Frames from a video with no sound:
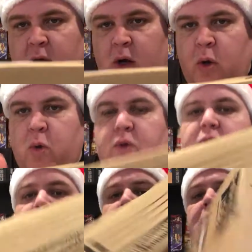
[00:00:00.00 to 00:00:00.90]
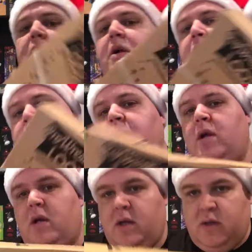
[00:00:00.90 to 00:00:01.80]
Loot.
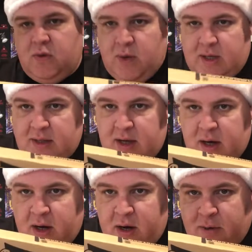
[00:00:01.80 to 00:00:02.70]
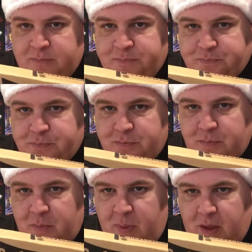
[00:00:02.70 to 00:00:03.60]
It is right there.
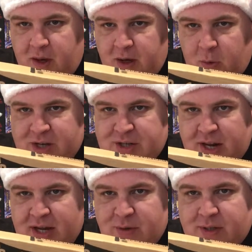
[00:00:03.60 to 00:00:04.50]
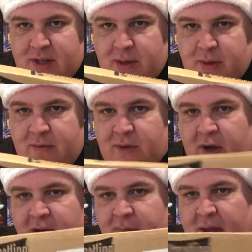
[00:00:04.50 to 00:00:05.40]
I watch that address label, even though
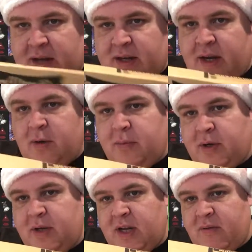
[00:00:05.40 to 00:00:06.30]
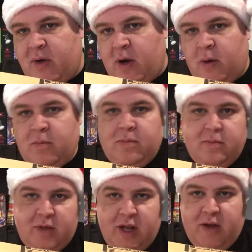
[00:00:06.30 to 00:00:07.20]
I have blacked it out, but you never know.
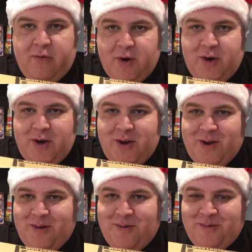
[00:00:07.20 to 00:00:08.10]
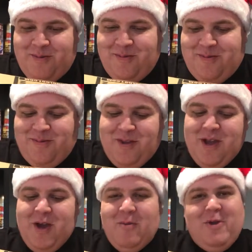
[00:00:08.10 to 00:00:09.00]
You never know.
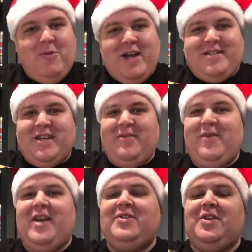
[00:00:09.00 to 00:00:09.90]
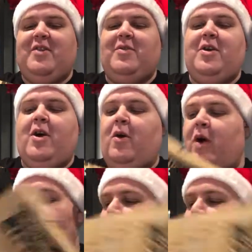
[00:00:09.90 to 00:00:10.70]
With wrestling fans, you never know.